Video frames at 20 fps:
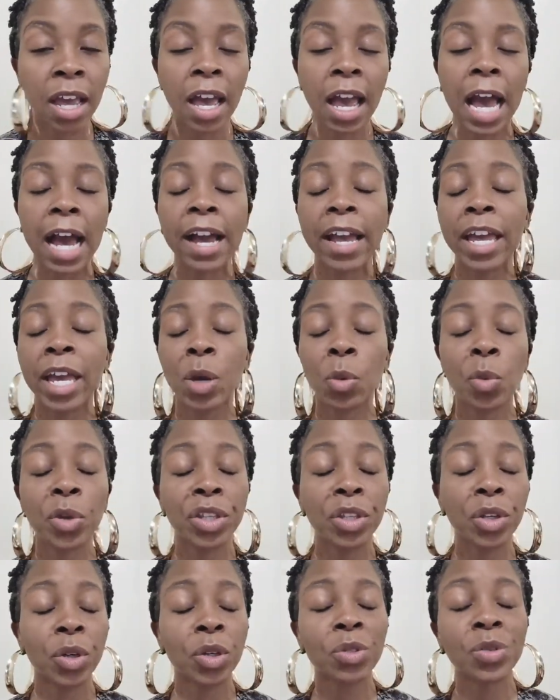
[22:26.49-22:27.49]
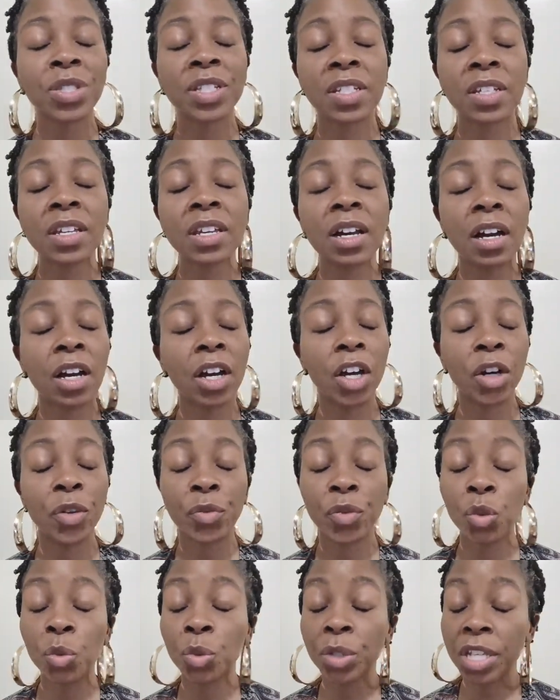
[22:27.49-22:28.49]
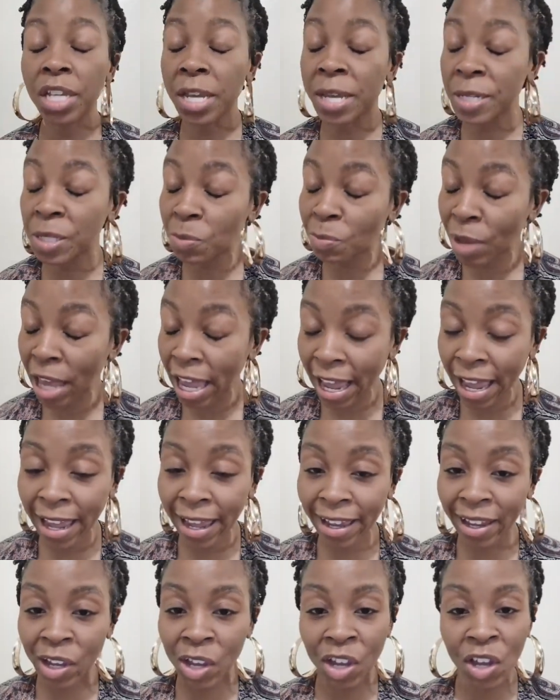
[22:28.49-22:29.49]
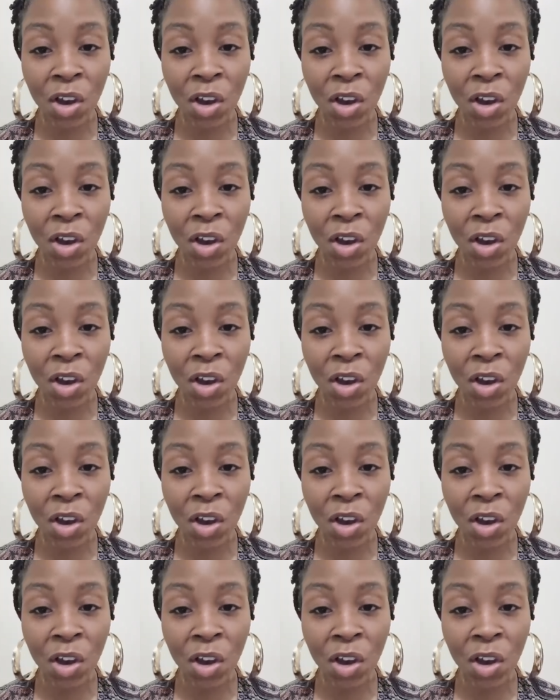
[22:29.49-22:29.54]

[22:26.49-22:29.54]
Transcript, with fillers: I had went to go see her a few years back.